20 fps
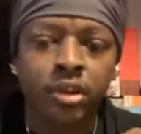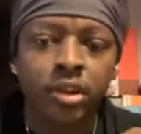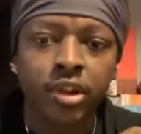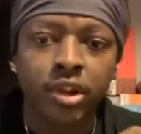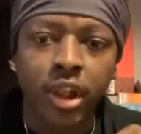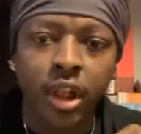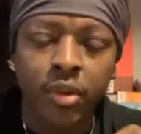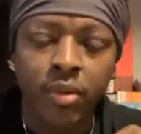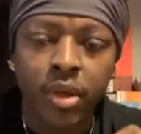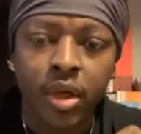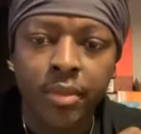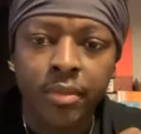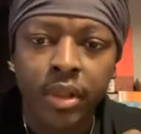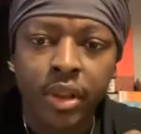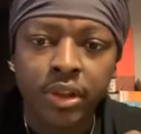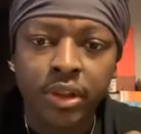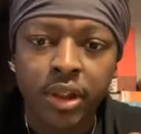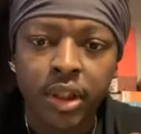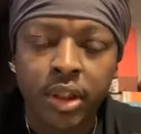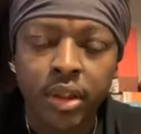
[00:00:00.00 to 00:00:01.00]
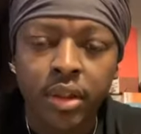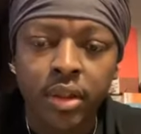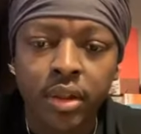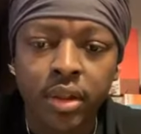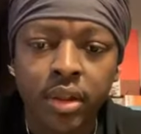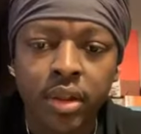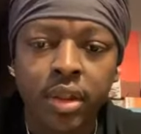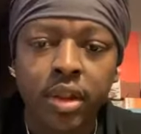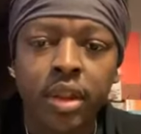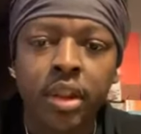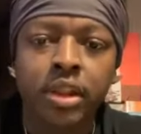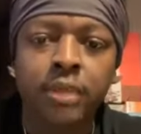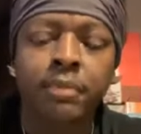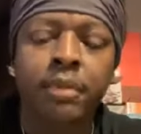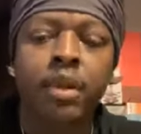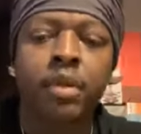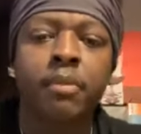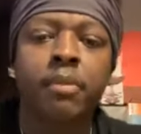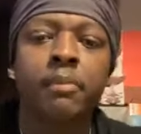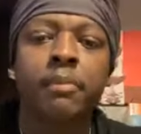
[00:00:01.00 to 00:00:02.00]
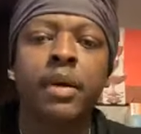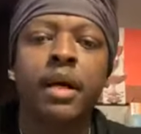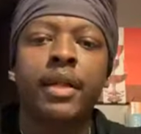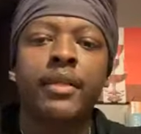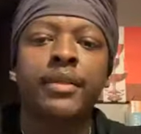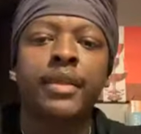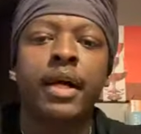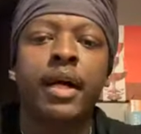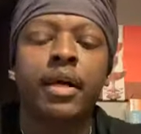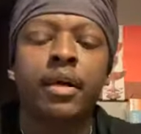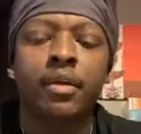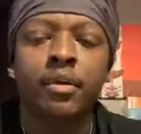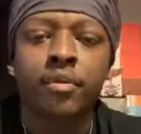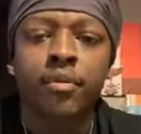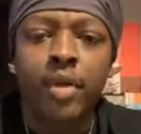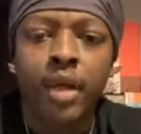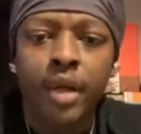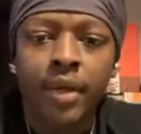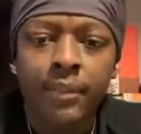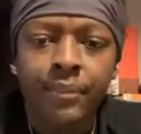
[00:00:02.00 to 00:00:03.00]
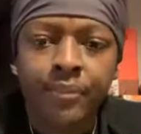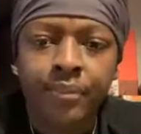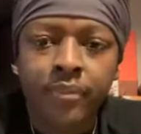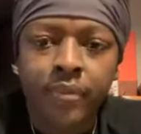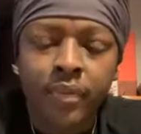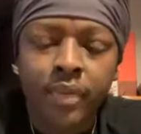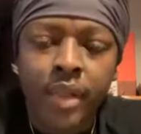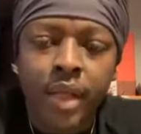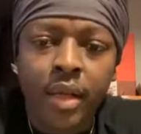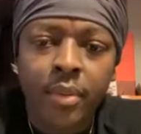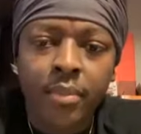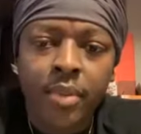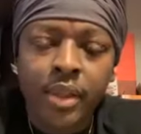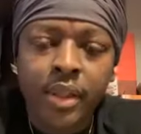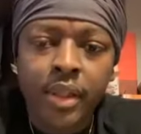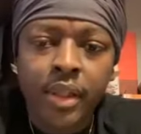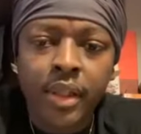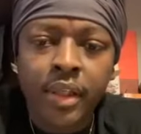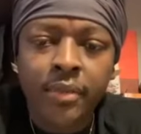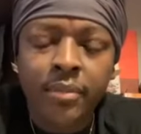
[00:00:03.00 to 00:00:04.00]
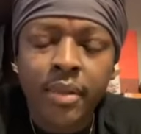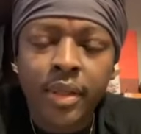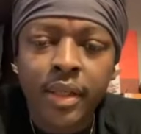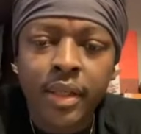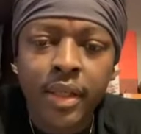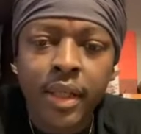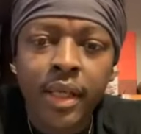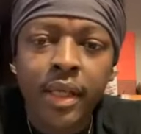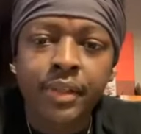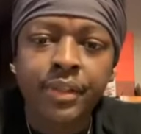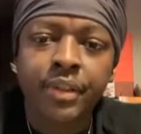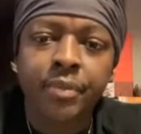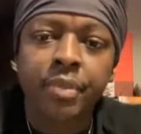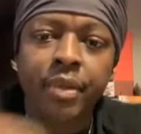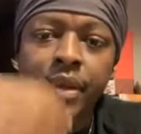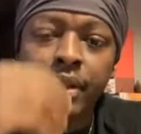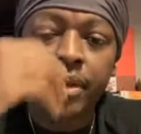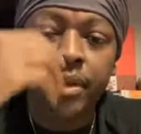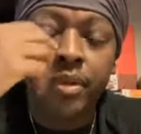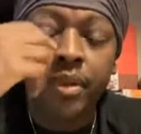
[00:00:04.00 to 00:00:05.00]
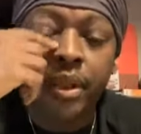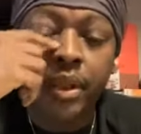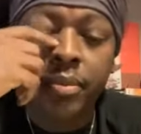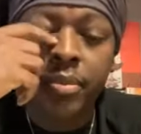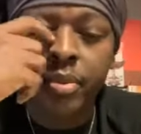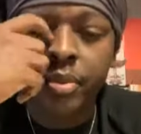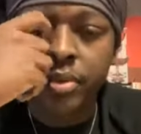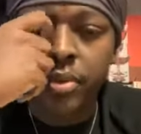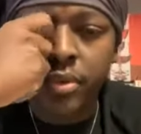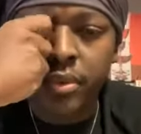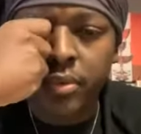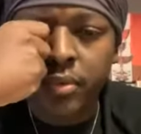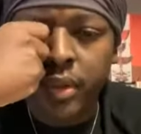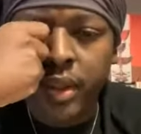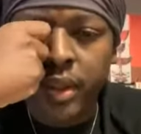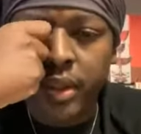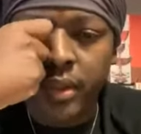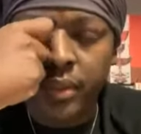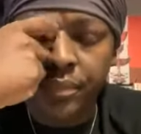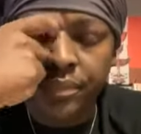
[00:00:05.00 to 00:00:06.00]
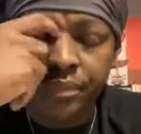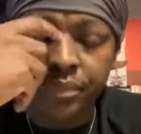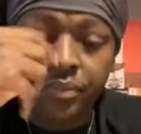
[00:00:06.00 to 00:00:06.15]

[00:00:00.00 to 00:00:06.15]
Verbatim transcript: Shalom, Yashala. It's brother Mapat right? That'd be key, but in the ancient Paleo Hebrew, right?